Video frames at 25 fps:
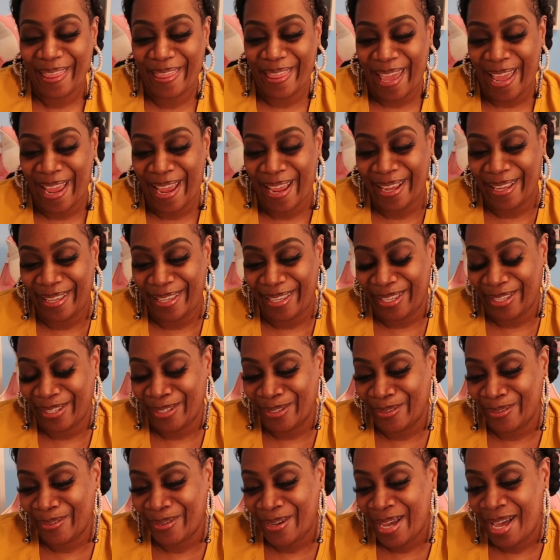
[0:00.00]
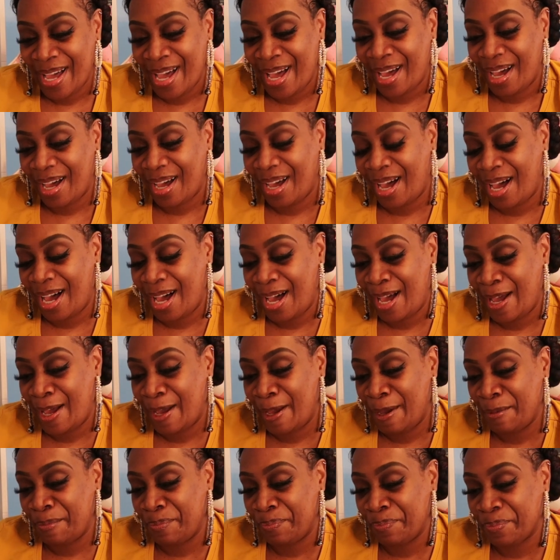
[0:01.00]
Thank you.
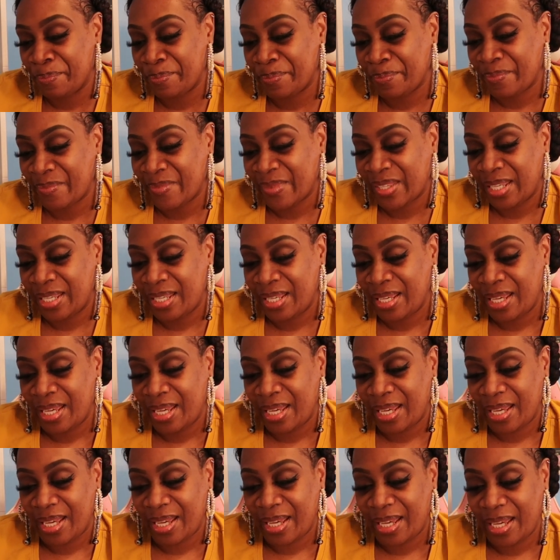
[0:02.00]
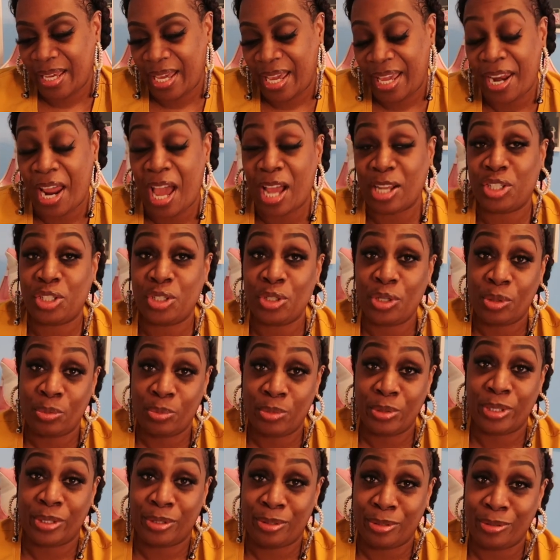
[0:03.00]
Um, and I sure
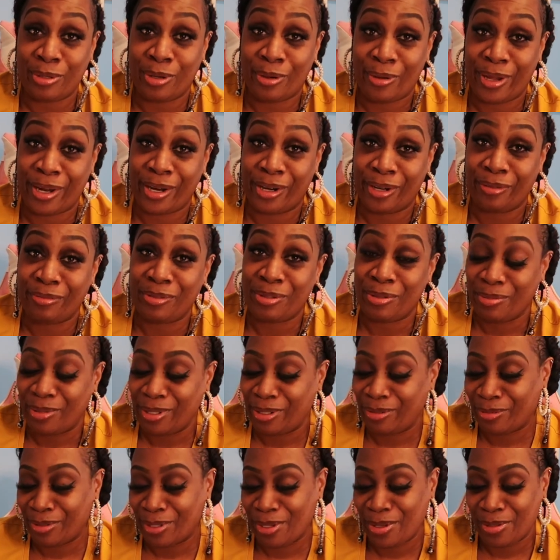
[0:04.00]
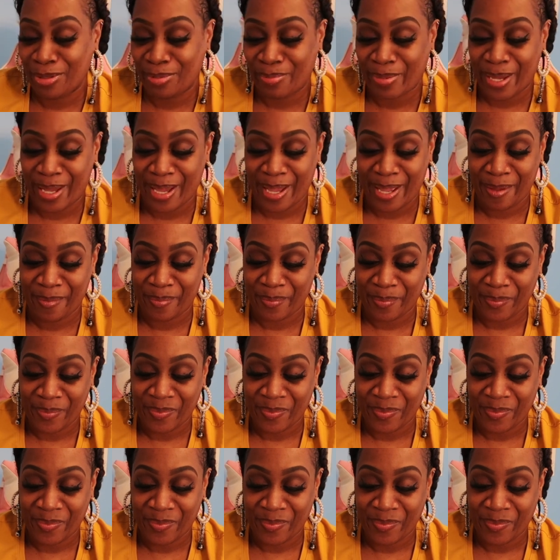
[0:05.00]
would do your hair if you live close by.